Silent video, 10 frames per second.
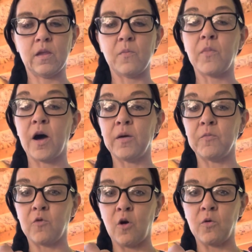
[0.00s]

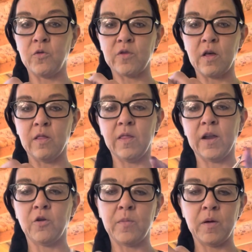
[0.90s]
bottom rows a
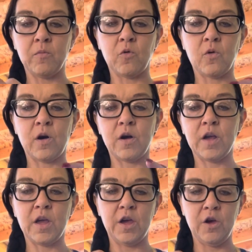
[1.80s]
little bit more
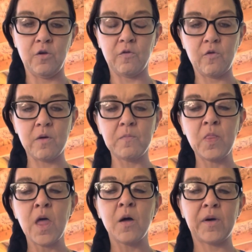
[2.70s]
uniform,
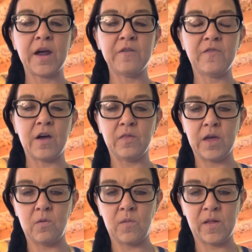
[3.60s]
but I found
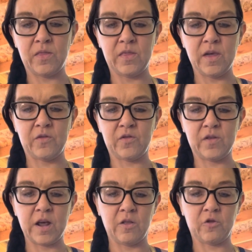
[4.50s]
like with this
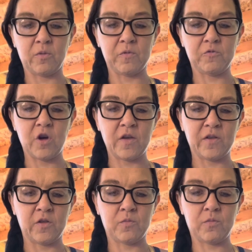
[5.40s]
Taylor Swift dress,
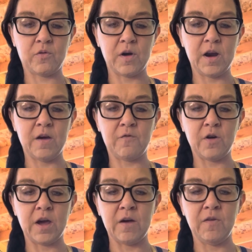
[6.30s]
it's pretty
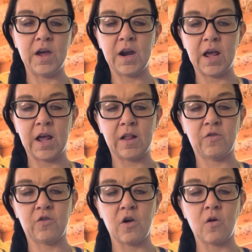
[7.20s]
forgiving, and
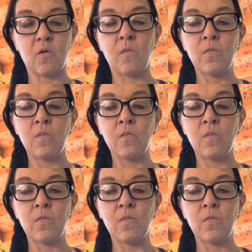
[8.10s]
so